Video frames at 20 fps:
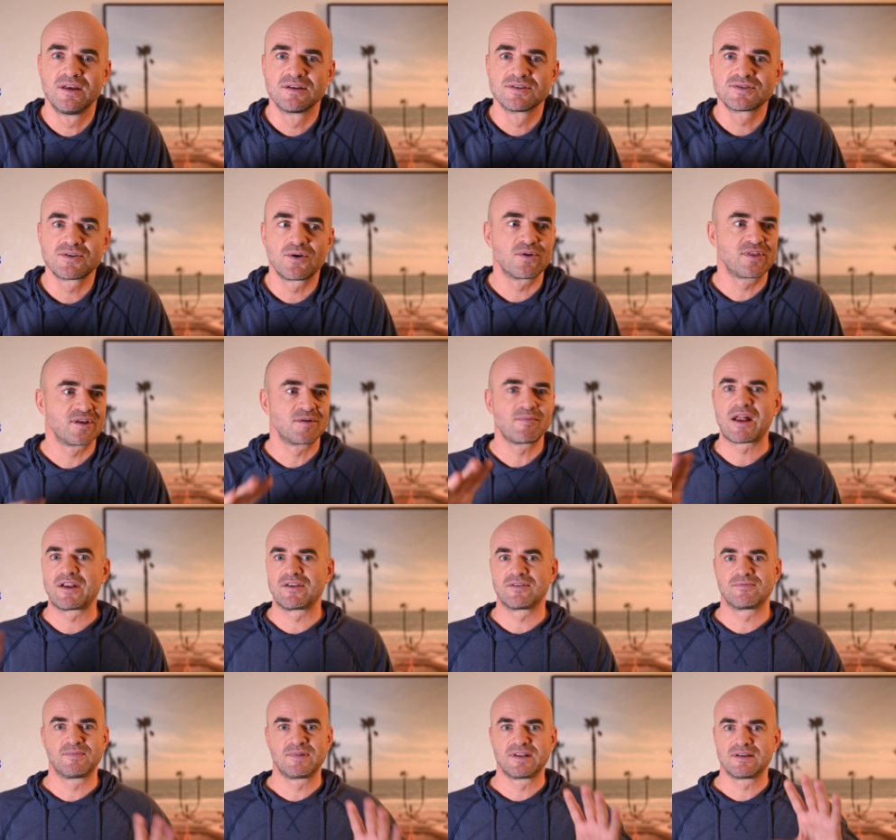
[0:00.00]
So think
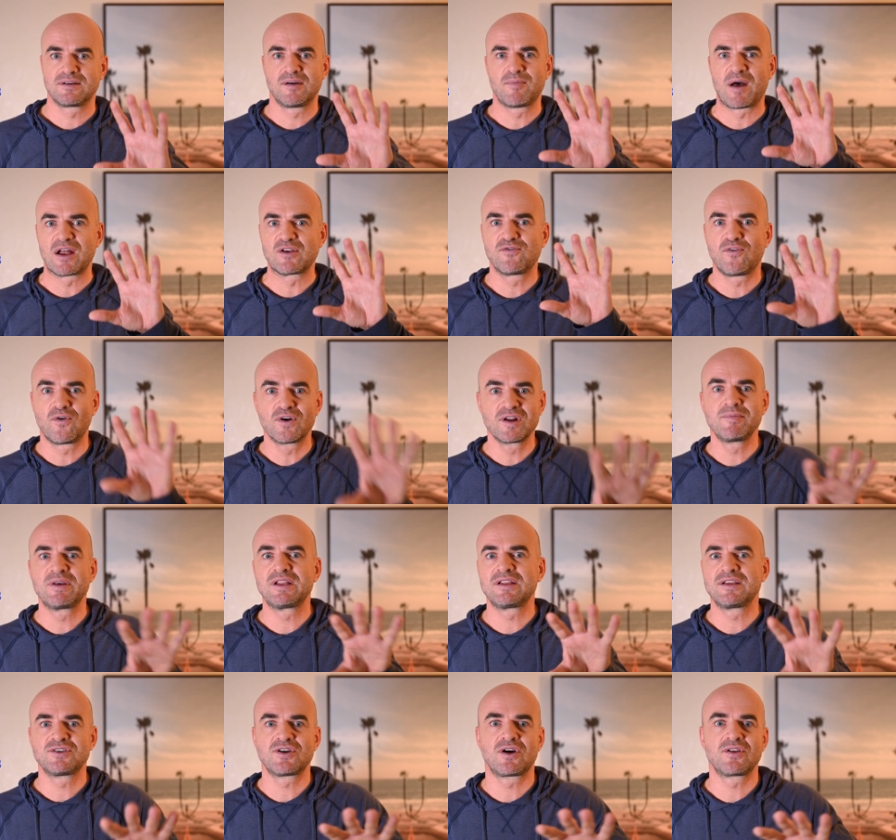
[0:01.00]
about it, about $40
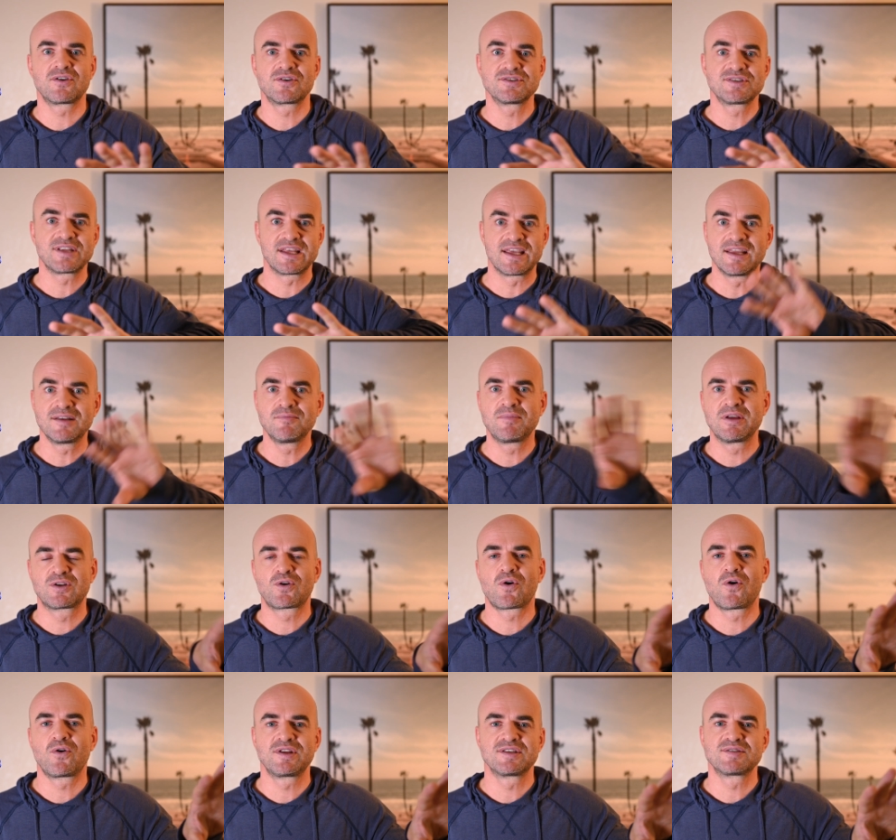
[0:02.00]
million in
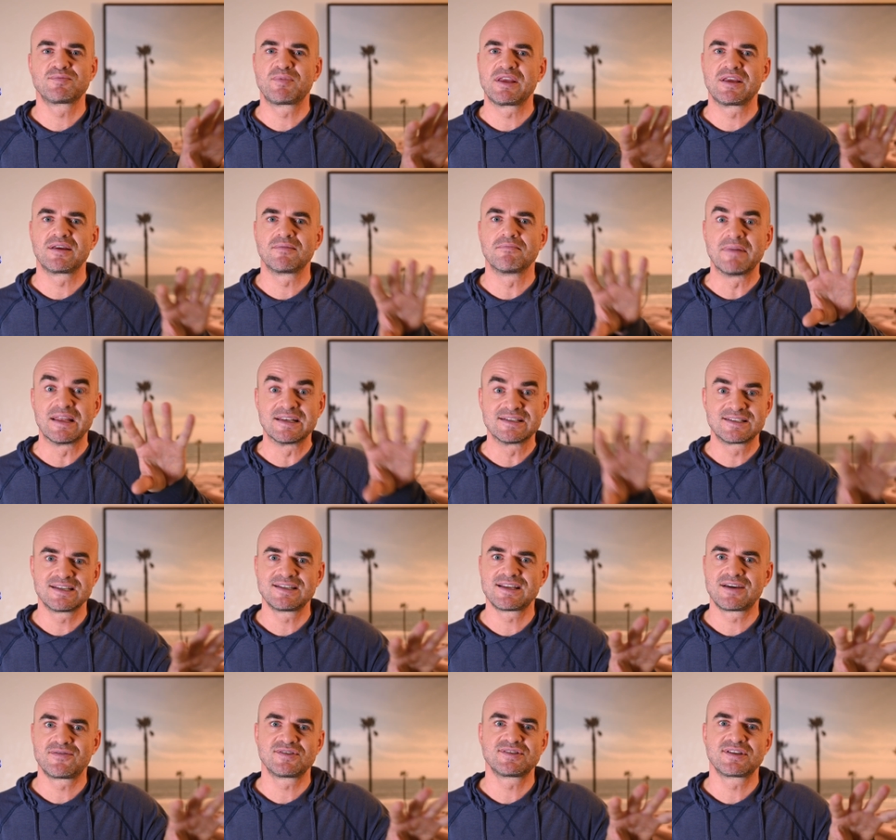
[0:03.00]
Bitcoin is being
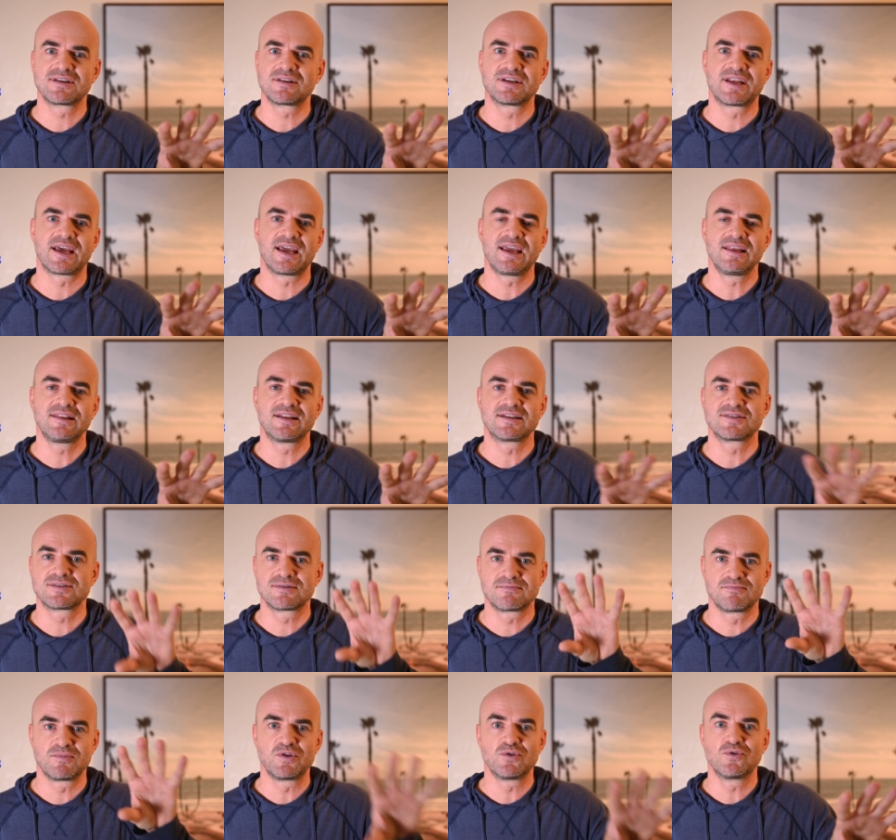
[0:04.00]
minted every single day.
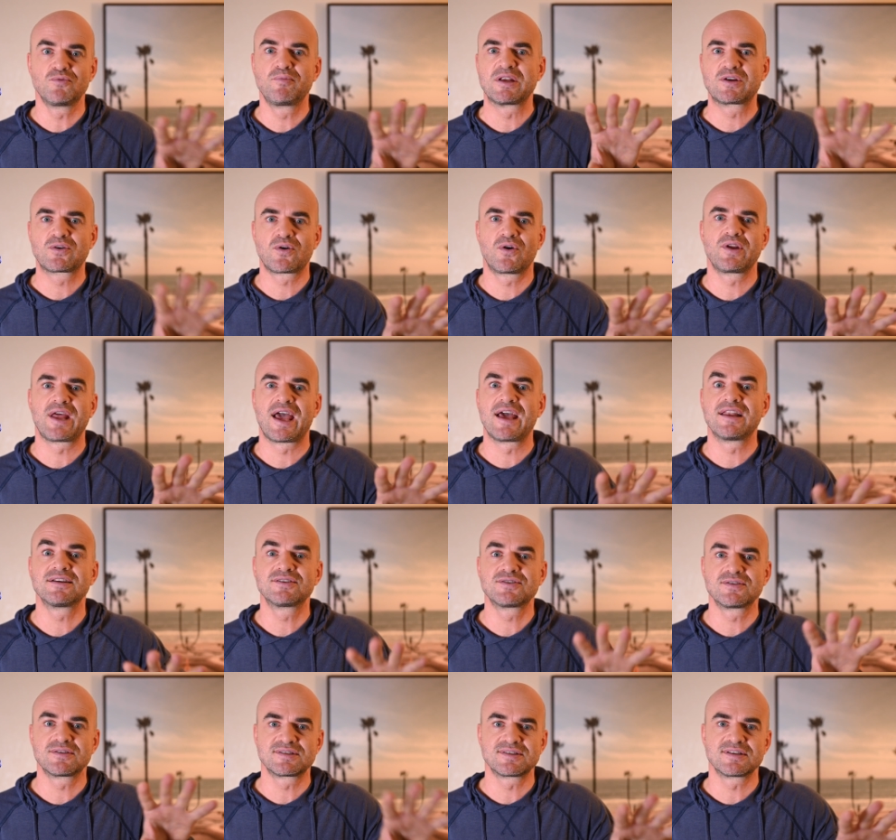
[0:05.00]
That's new Bitcoin
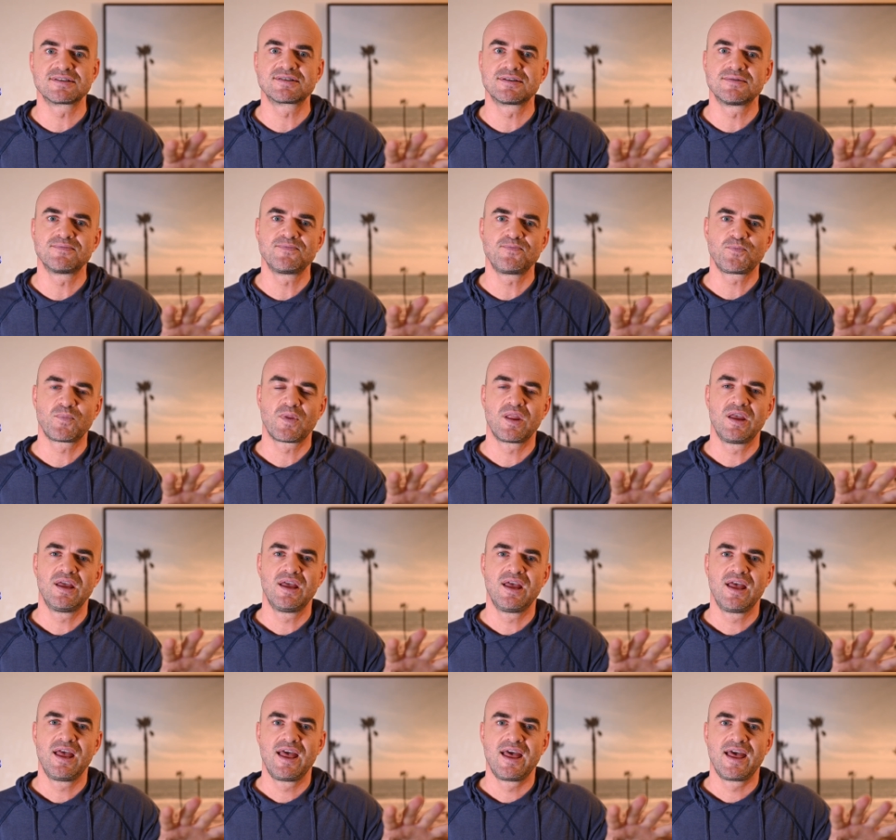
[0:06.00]
added to the system.
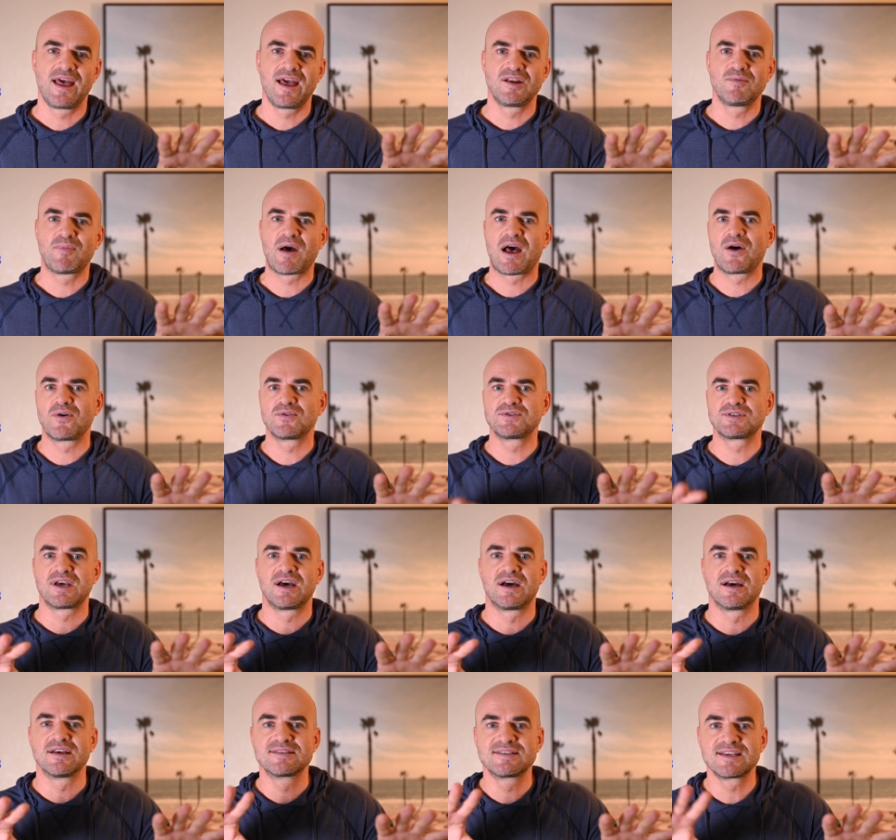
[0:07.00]
And
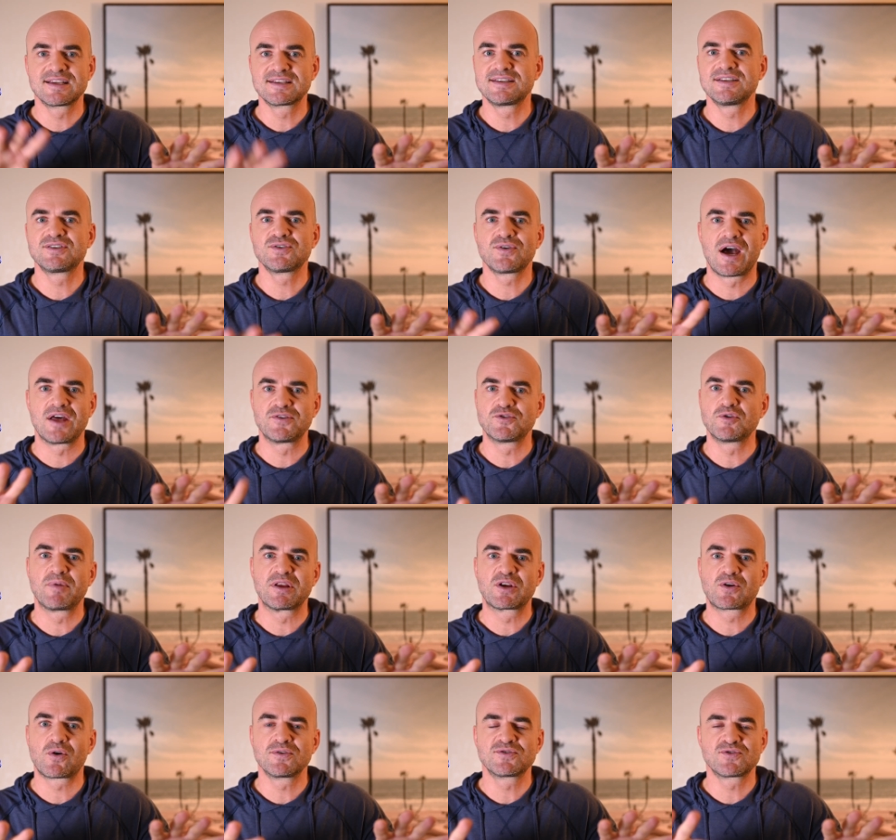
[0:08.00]
about 60 to 100
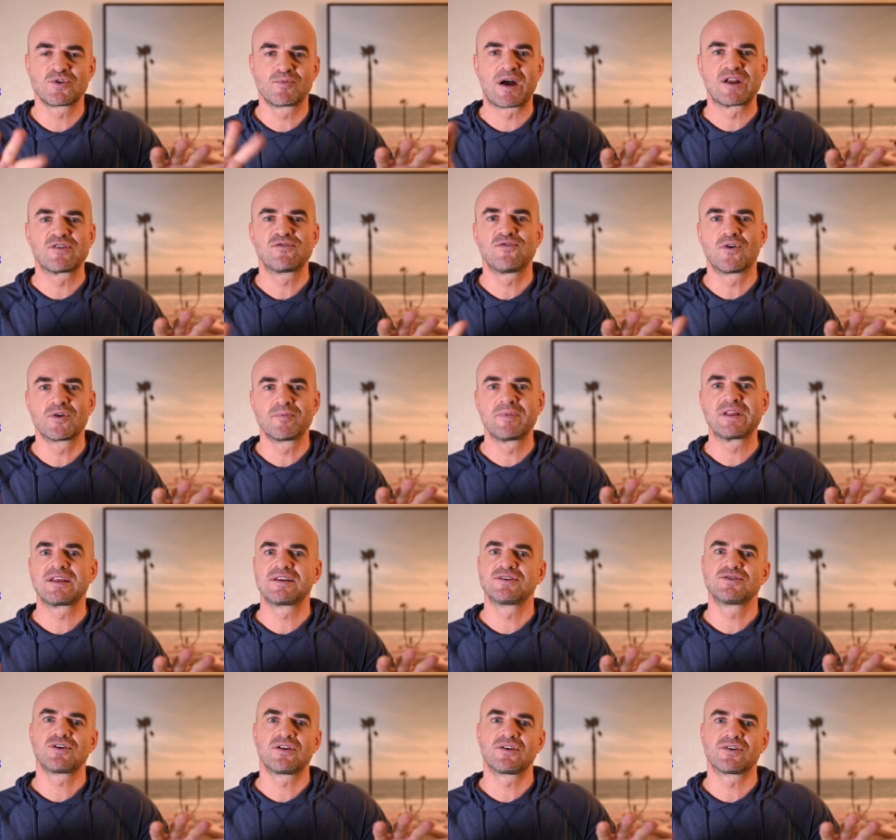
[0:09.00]
Bitcoin, so about $4
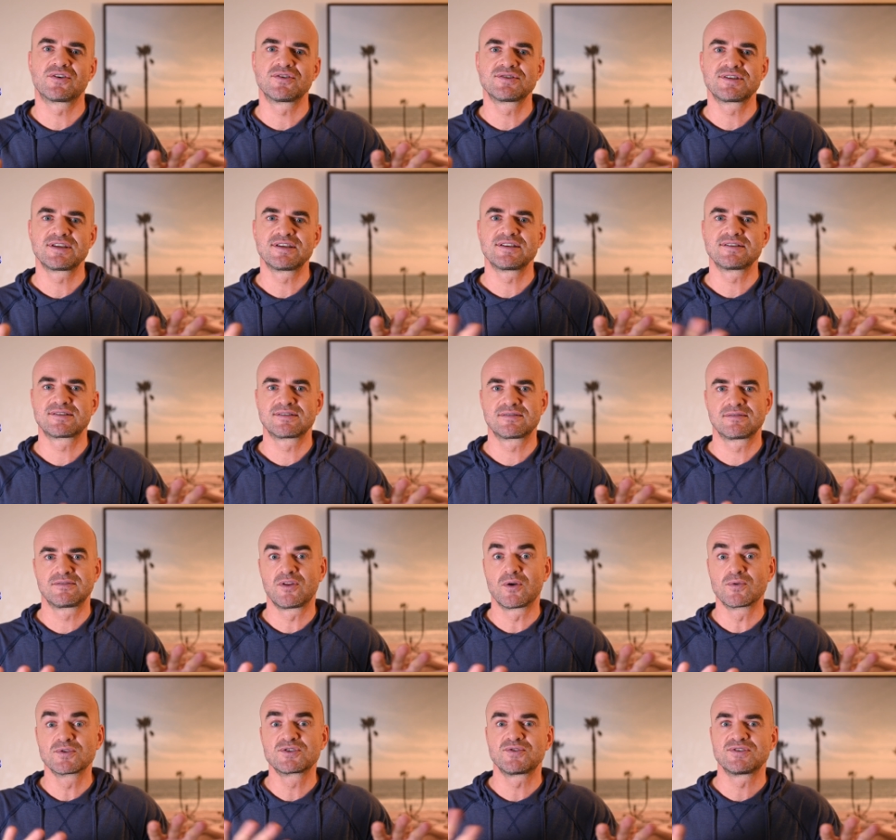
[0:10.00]
million is
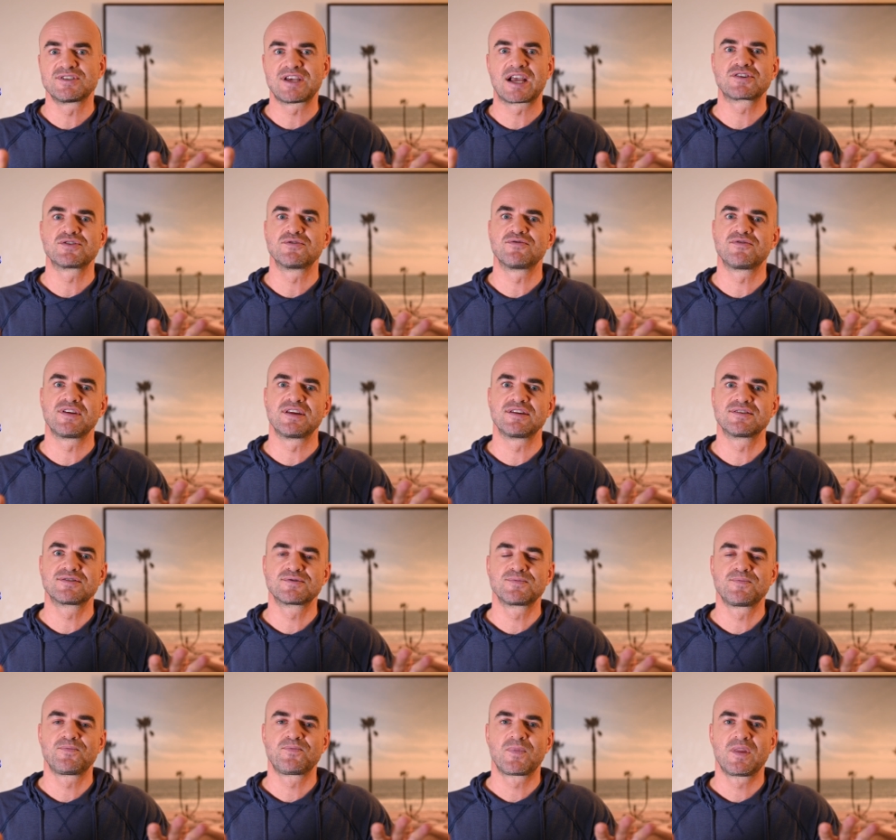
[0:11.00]
those transaction
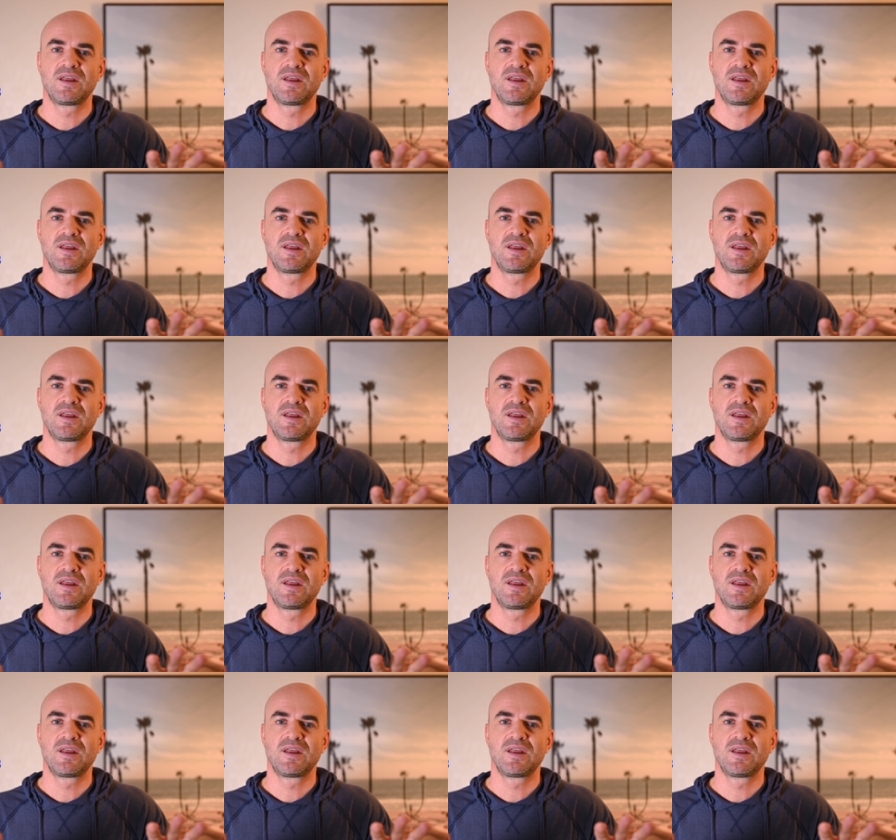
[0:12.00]
fees.